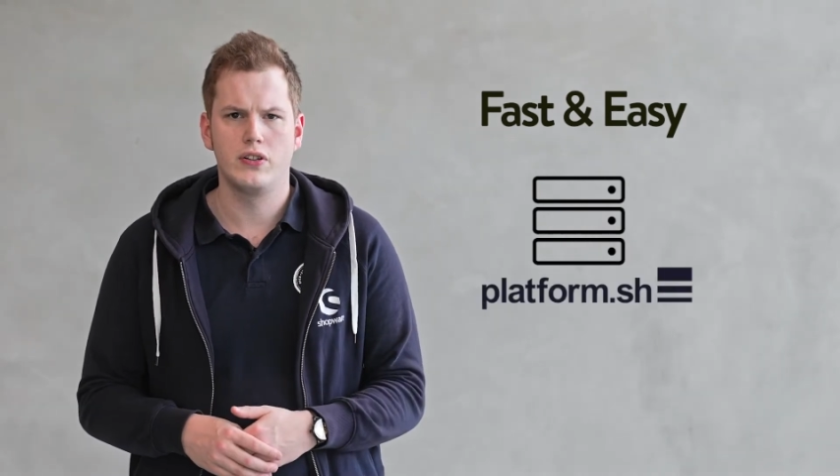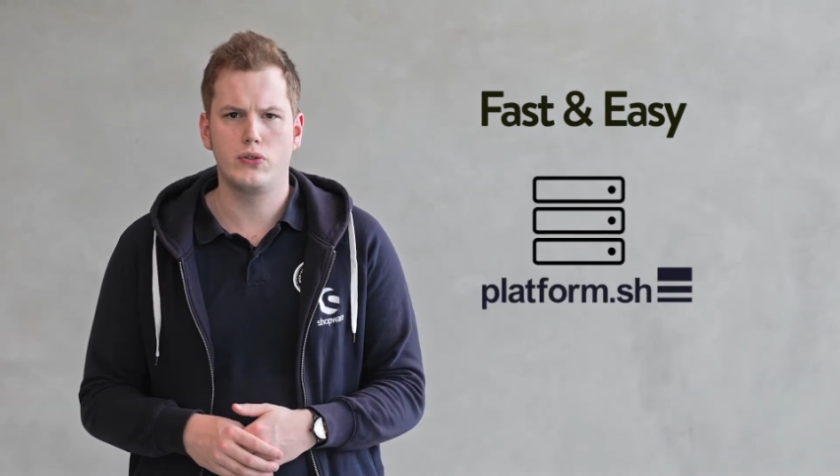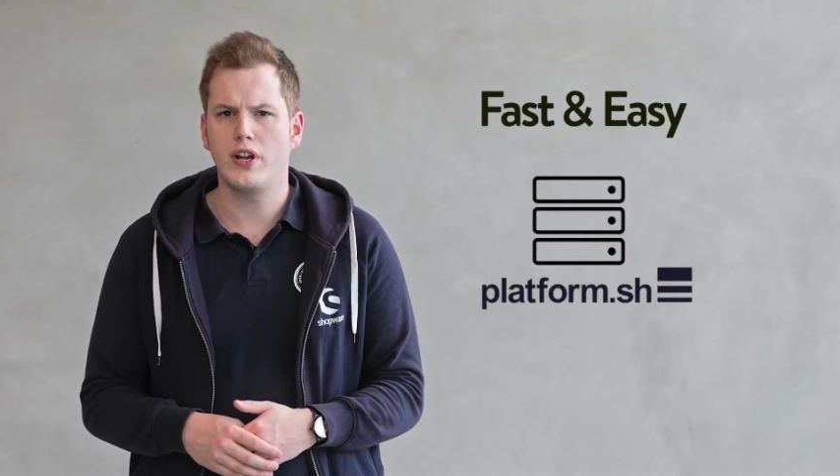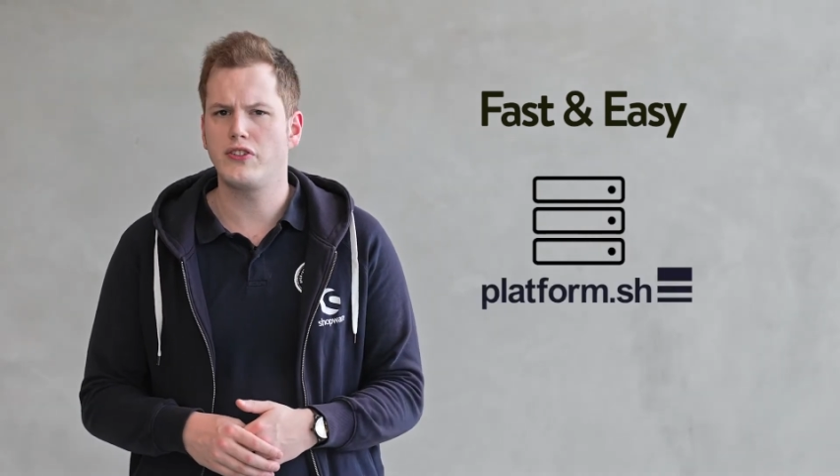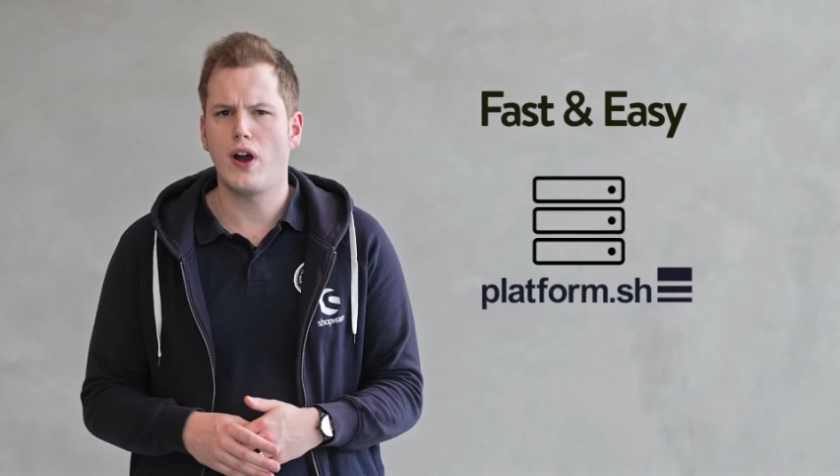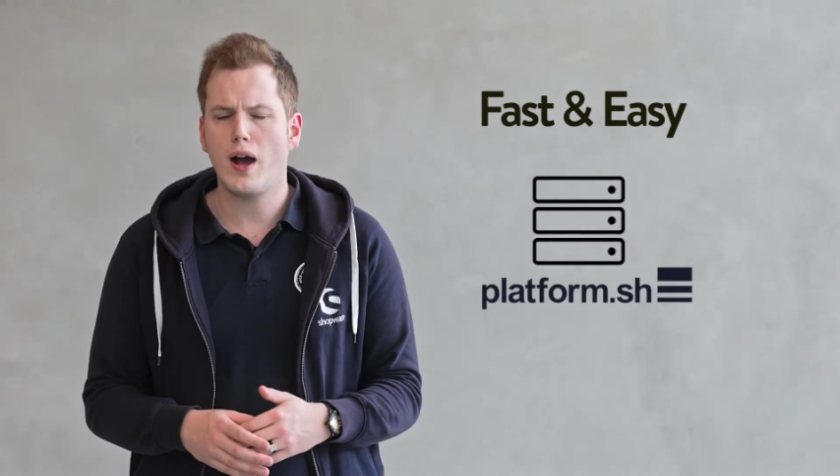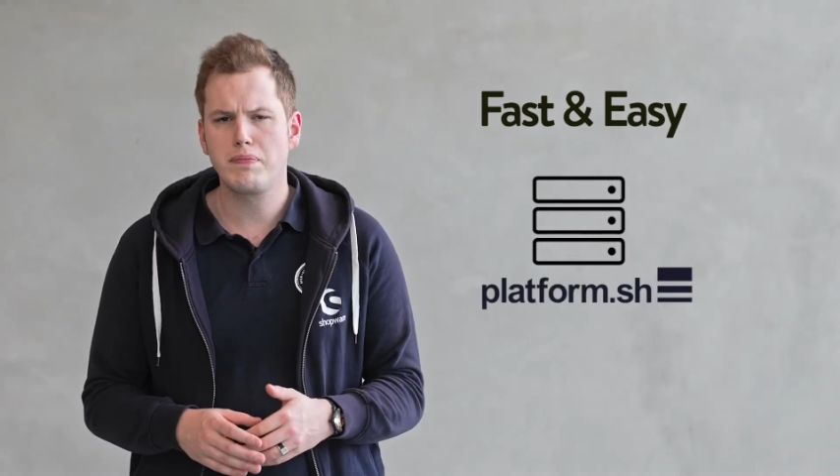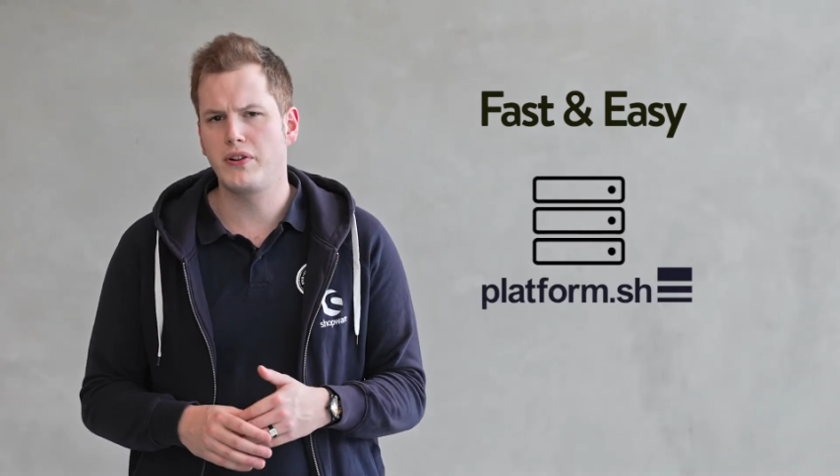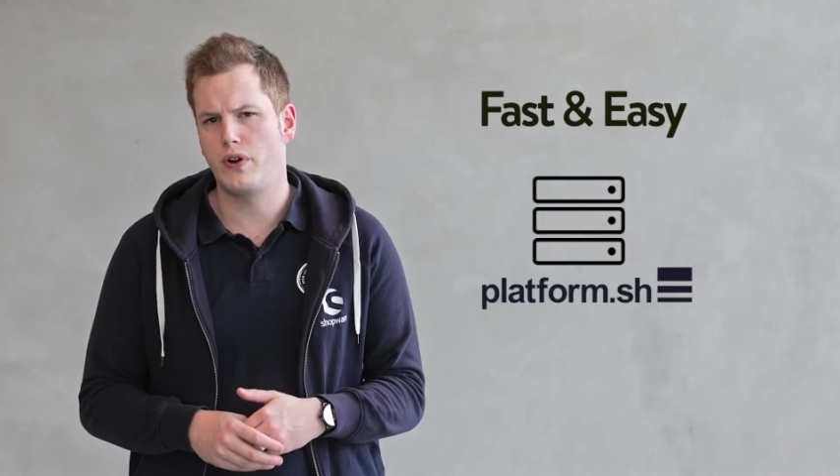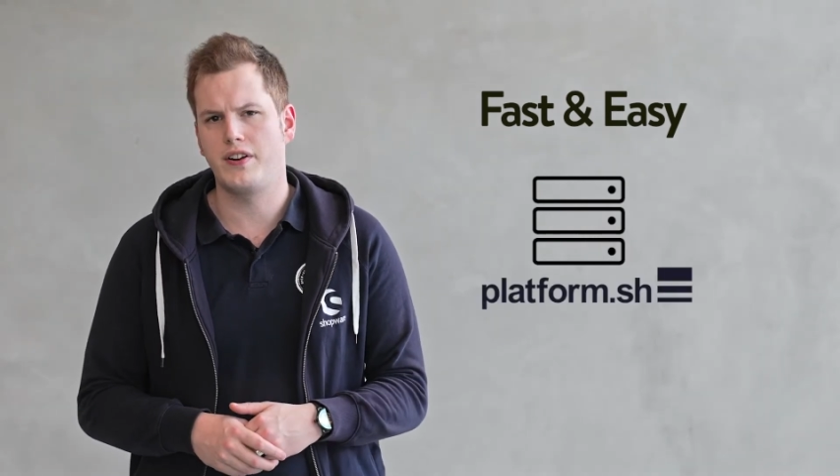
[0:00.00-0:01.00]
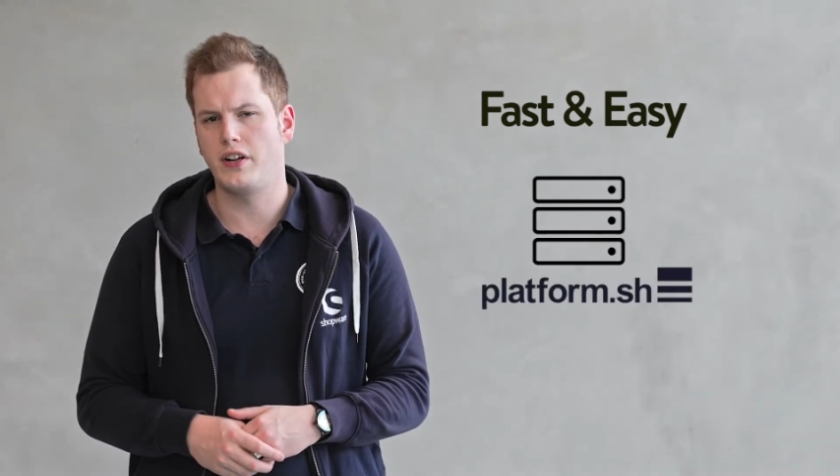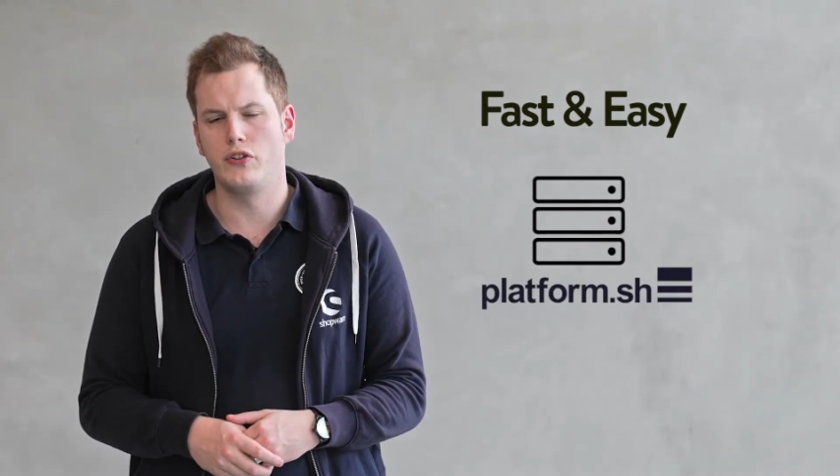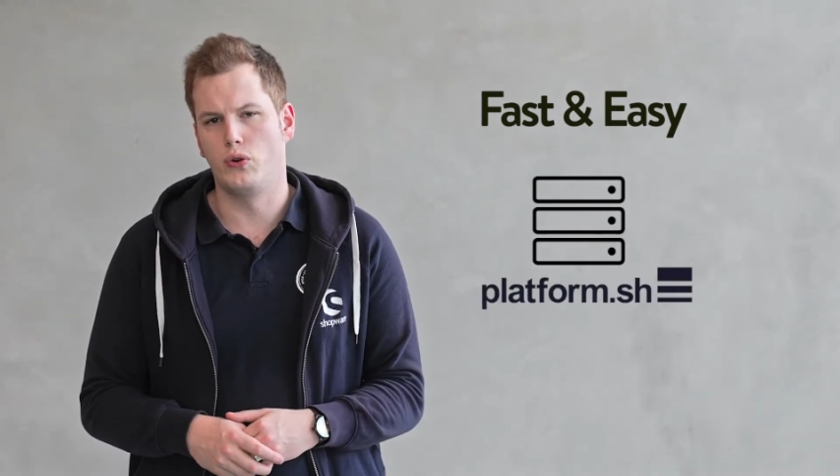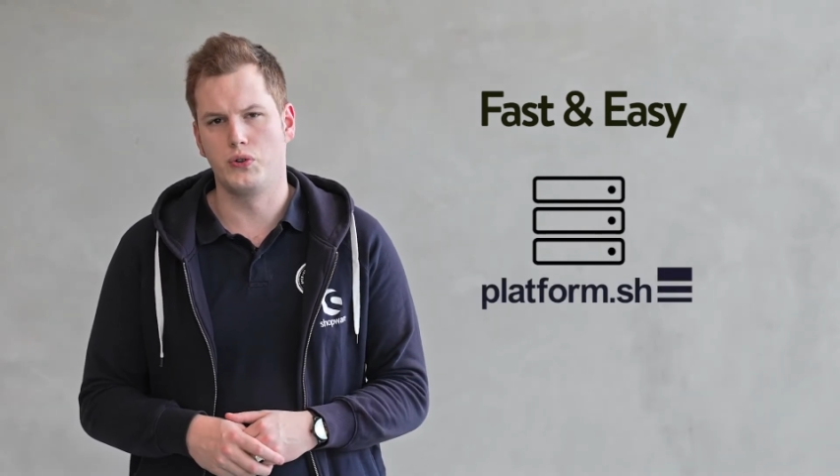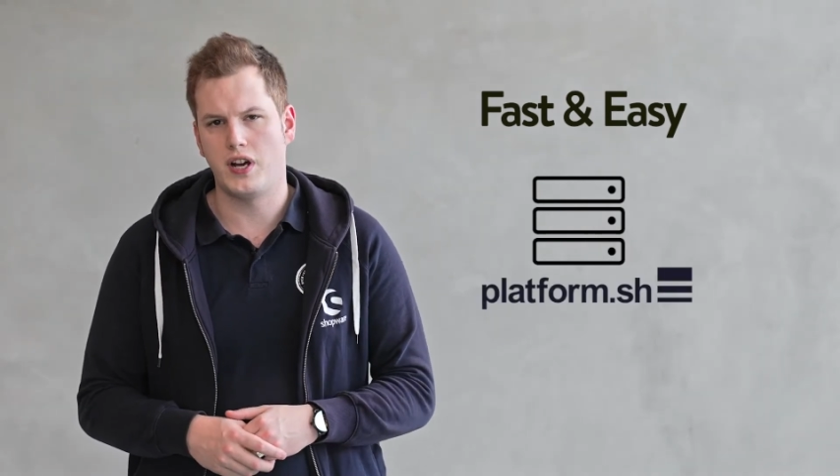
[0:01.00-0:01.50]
to get you up and running in no